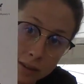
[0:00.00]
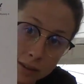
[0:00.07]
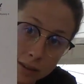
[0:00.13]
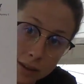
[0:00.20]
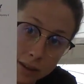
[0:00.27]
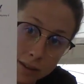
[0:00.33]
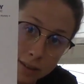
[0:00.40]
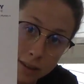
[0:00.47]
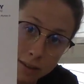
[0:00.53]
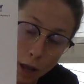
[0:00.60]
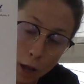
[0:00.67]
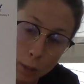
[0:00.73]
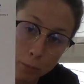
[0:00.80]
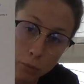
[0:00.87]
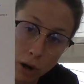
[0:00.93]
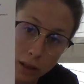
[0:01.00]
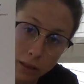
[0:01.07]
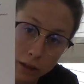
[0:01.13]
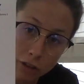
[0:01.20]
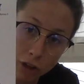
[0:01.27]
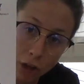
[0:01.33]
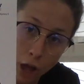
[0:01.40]
It says umbrella
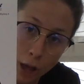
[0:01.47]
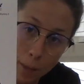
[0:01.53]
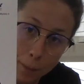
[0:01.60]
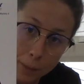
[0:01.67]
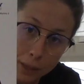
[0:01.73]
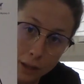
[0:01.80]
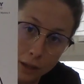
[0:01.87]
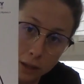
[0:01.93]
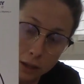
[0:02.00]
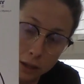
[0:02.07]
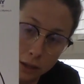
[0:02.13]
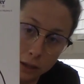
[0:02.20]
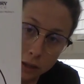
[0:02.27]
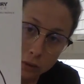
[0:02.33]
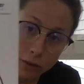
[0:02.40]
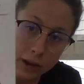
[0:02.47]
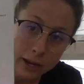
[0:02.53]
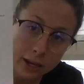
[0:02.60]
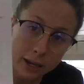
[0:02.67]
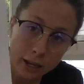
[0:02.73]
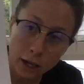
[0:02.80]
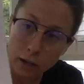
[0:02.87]
top right
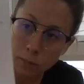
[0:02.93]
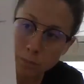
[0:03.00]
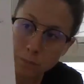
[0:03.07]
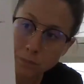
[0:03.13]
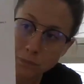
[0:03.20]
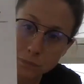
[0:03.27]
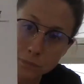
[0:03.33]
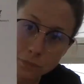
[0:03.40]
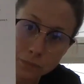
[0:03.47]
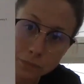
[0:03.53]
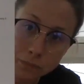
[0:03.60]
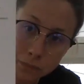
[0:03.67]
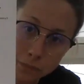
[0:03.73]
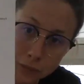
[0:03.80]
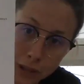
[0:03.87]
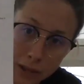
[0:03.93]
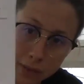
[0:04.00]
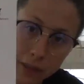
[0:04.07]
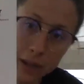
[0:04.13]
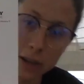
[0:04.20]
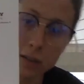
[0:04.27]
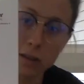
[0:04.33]
here, and then it's a